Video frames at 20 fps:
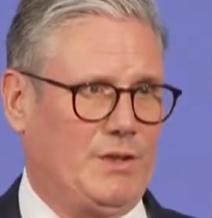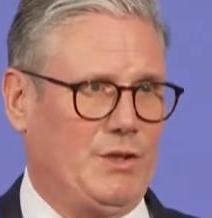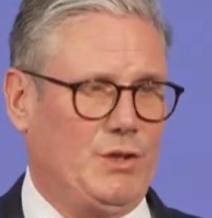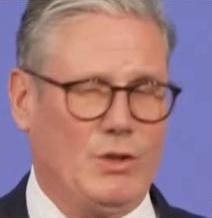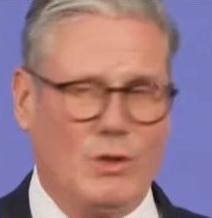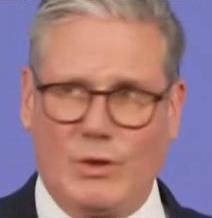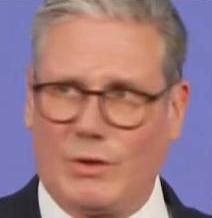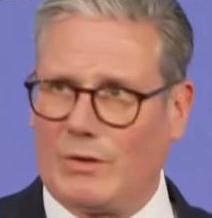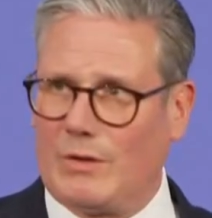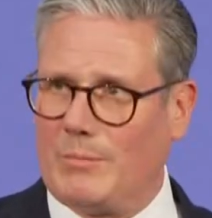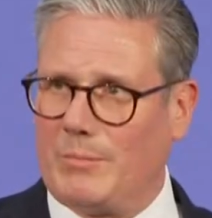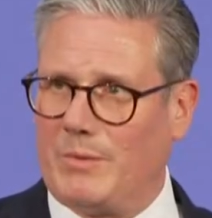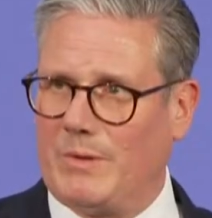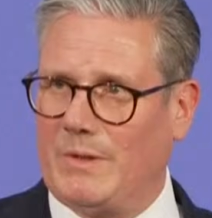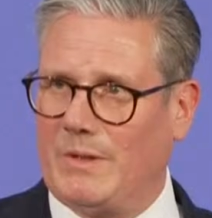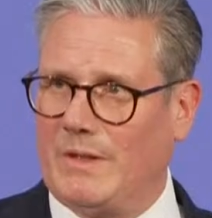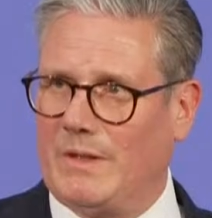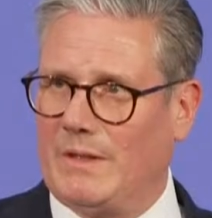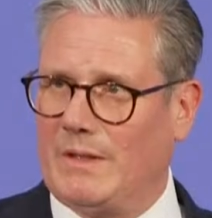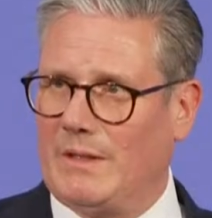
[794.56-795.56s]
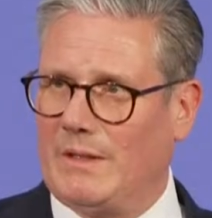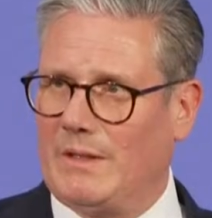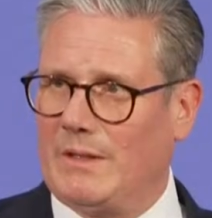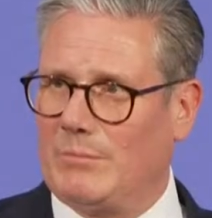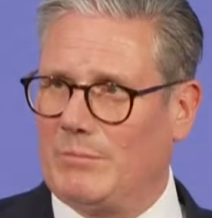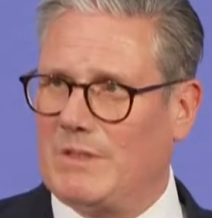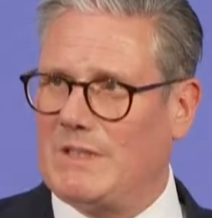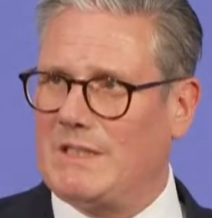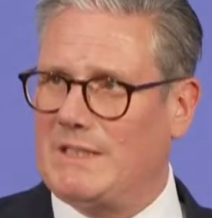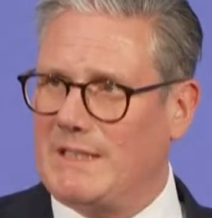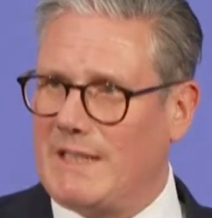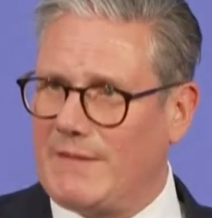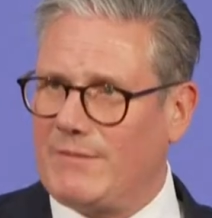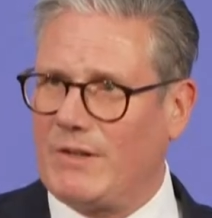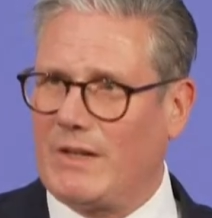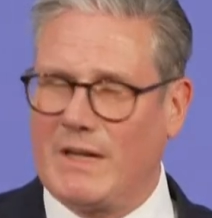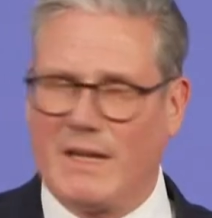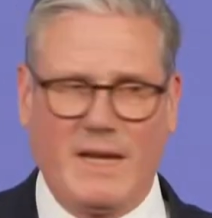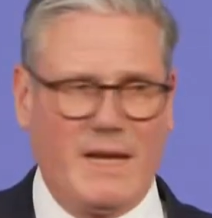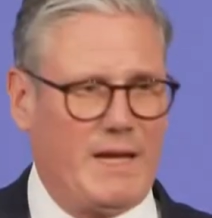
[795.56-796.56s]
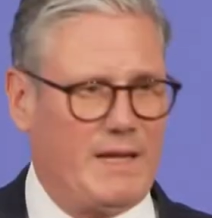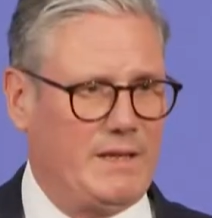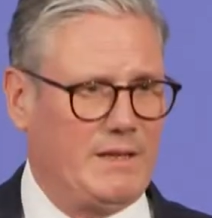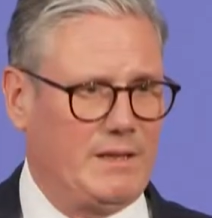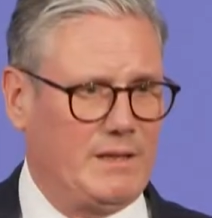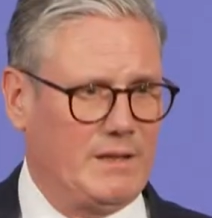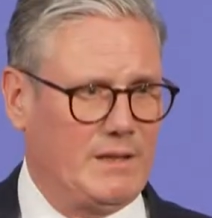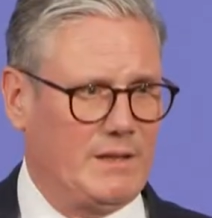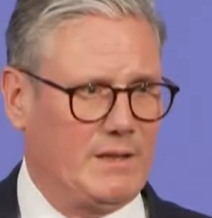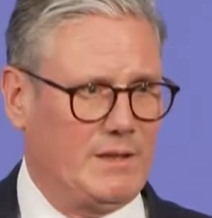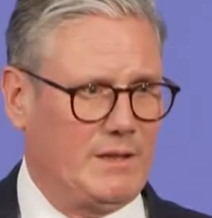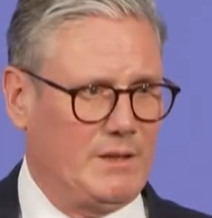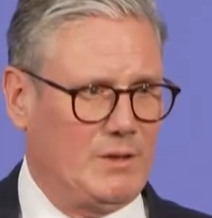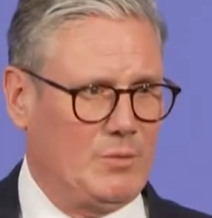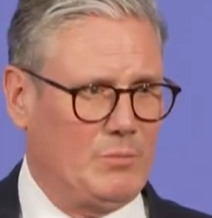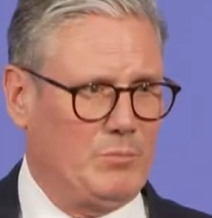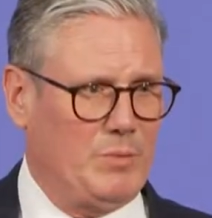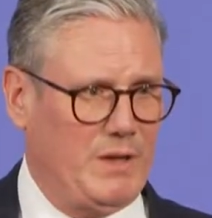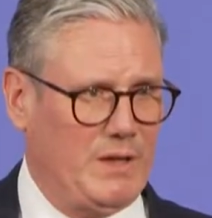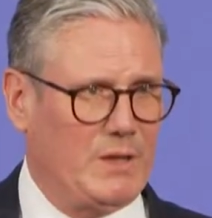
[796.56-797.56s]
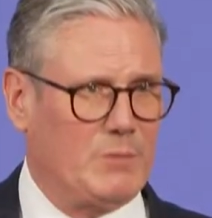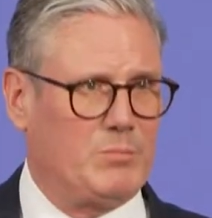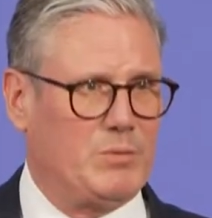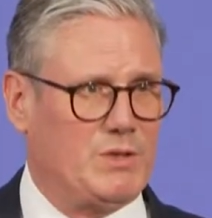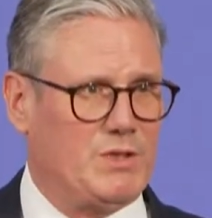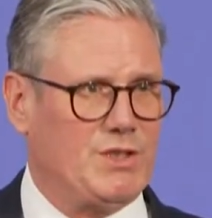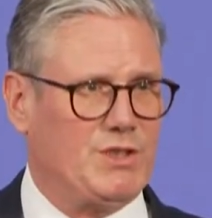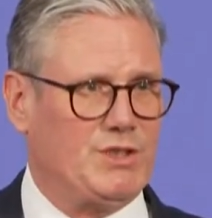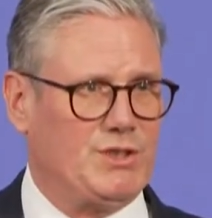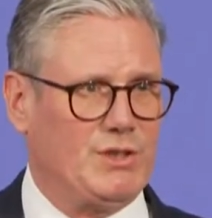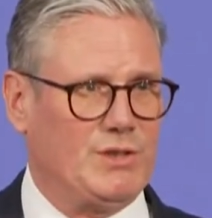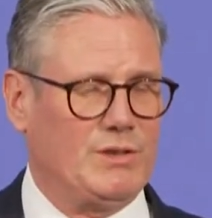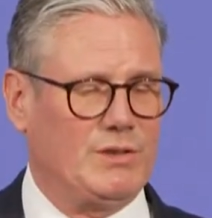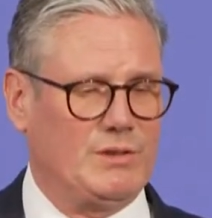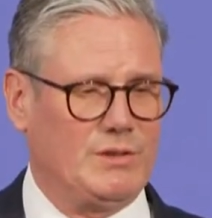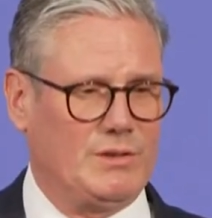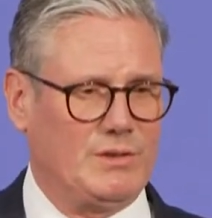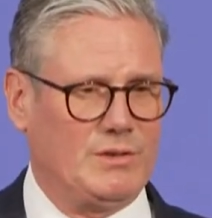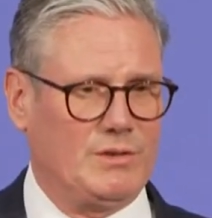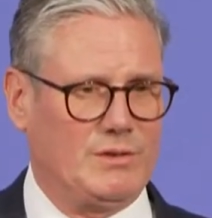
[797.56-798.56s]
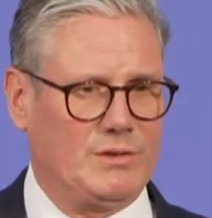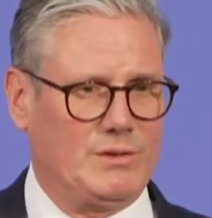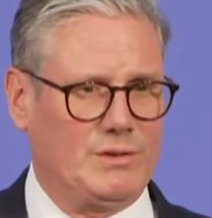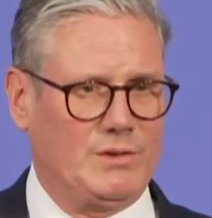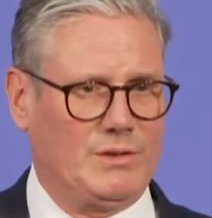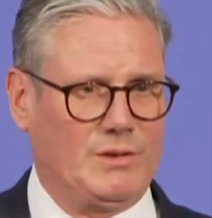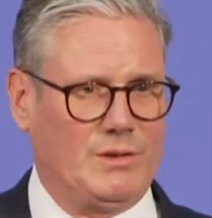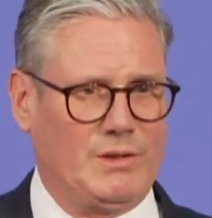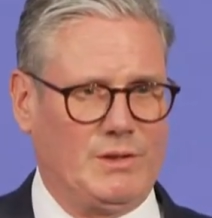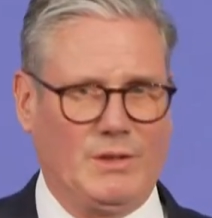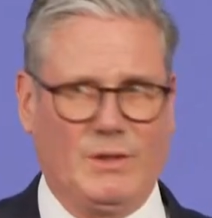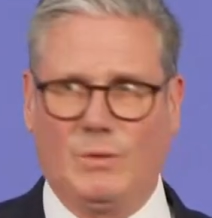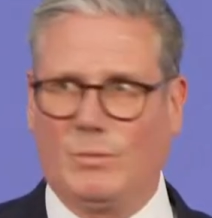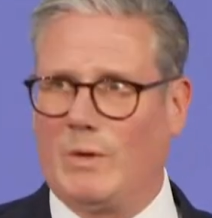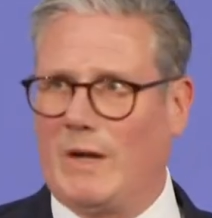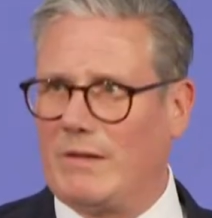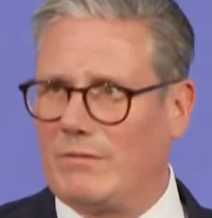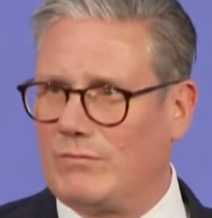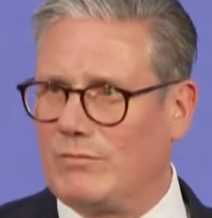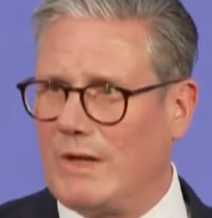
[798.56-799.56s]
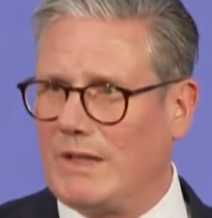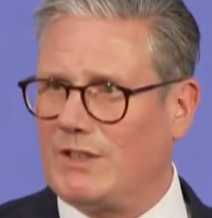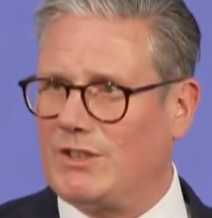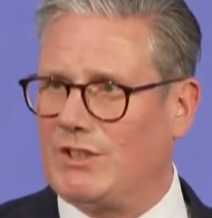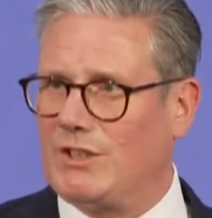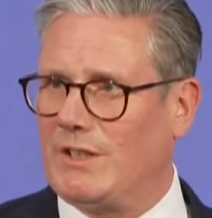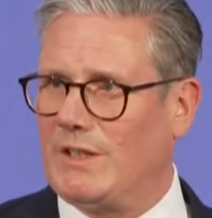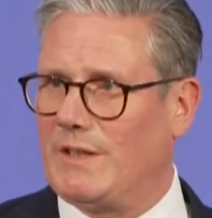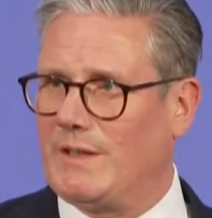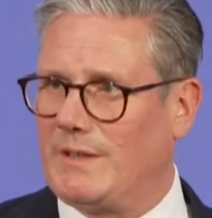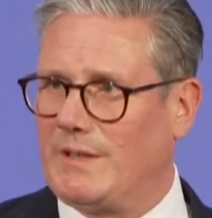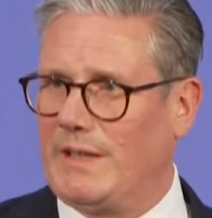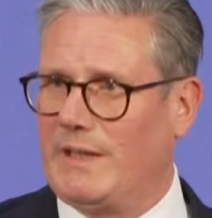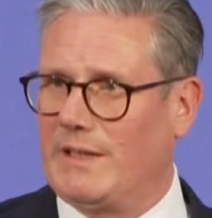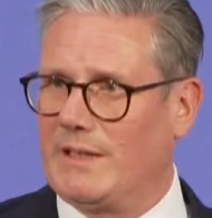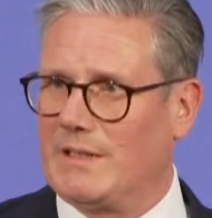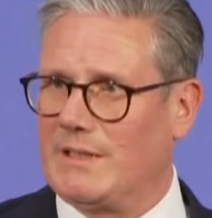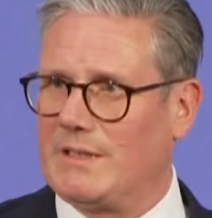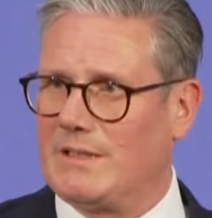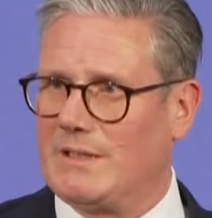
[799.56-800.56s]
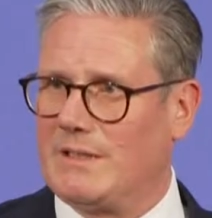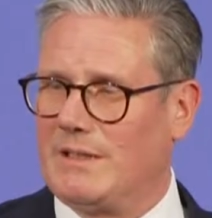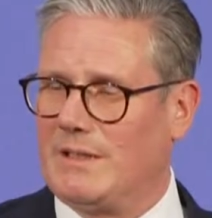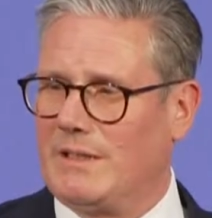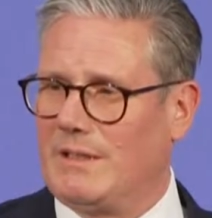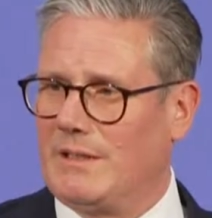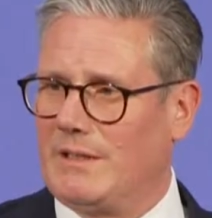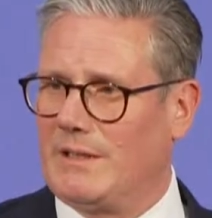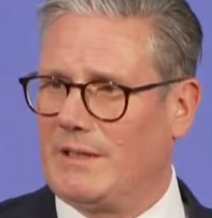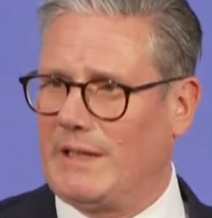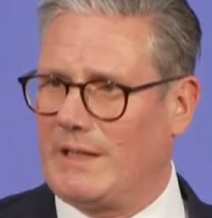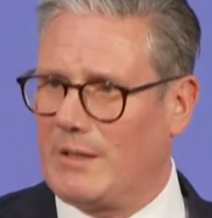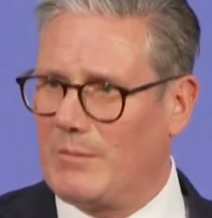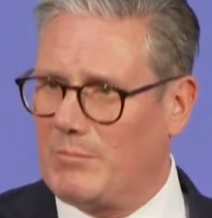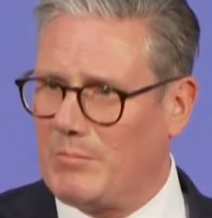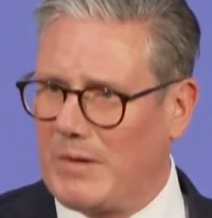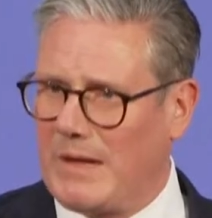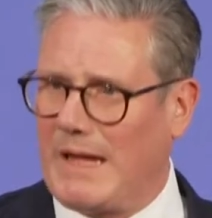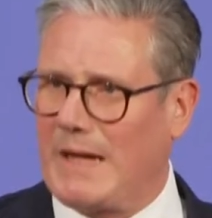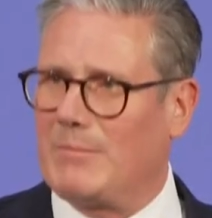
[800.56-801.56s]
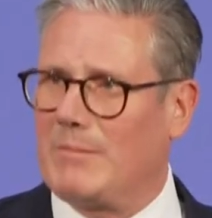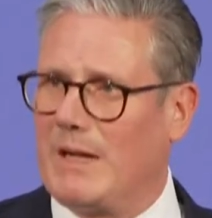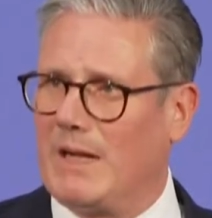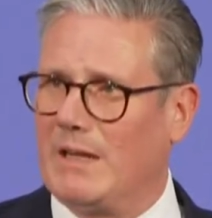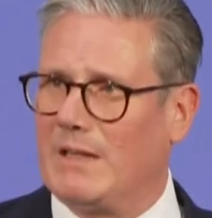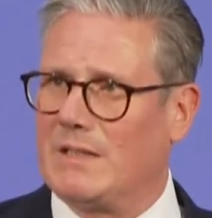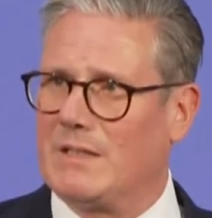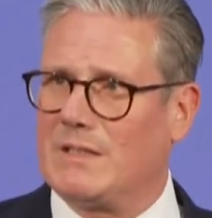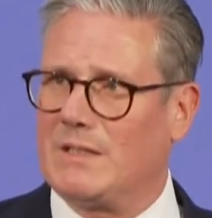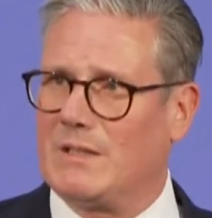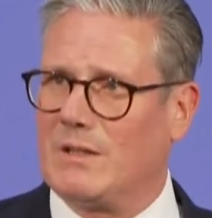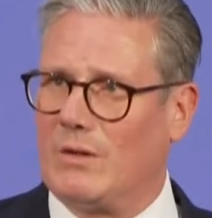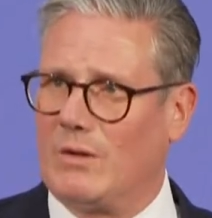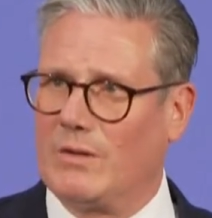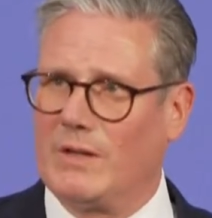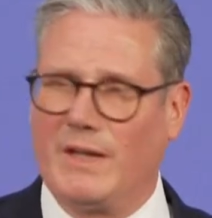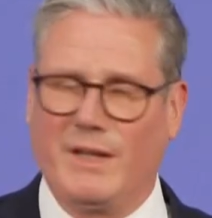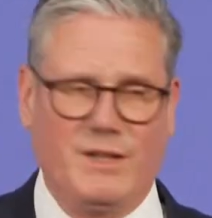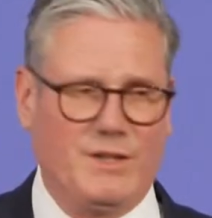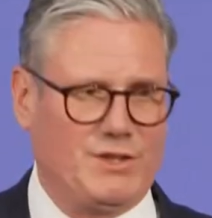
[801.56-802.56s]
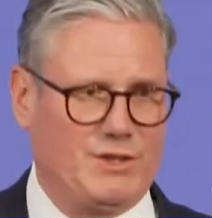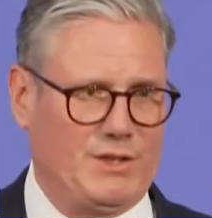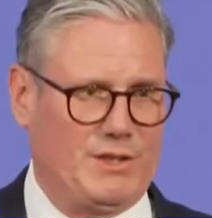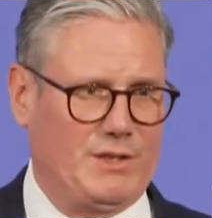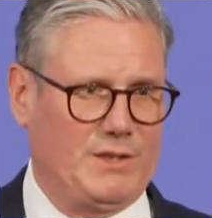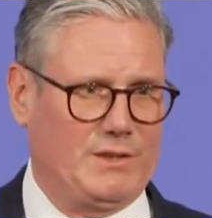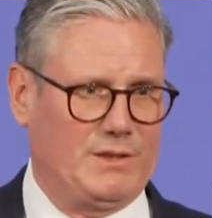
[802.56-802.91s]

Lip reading: Europe must never again be in a position where Russia thinks that they can blackmail us on energy.